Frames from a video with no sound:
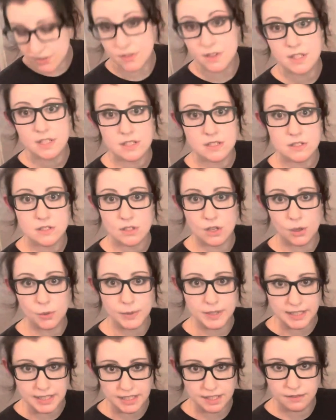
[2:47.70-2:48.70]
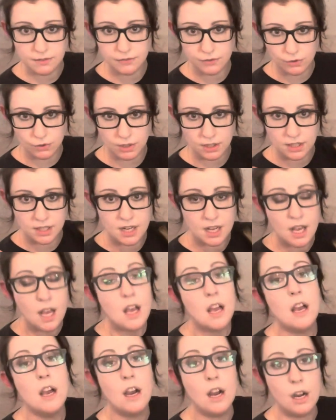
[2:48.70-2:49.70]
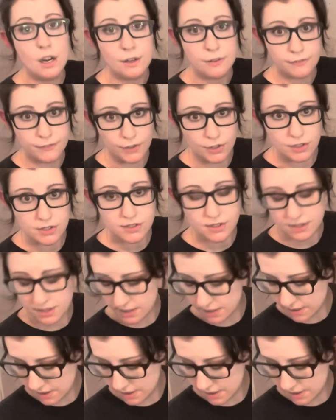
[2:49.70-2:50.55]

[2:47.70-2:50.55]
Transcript: this is all we need for our first